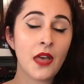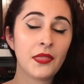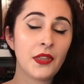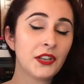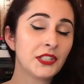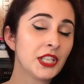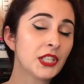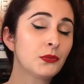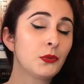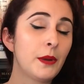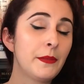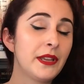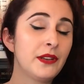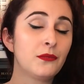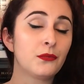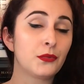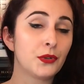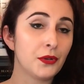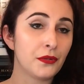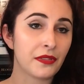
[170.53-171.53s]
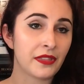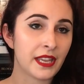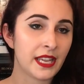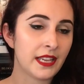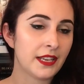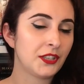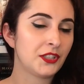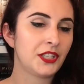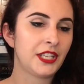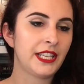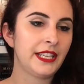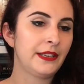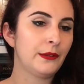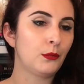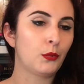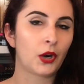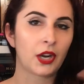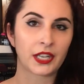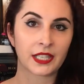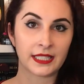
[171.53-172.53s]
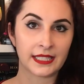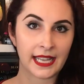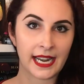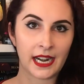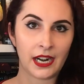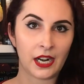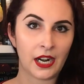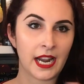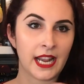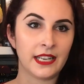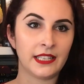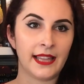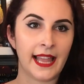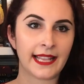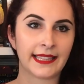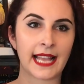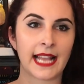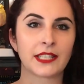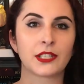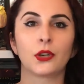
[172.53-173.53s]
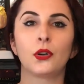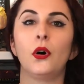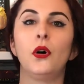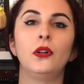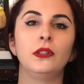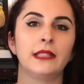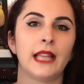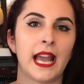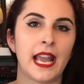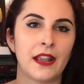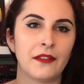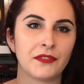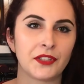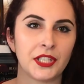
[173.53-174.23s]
There's this woman, Ruthie. She works there and like that's her whole life.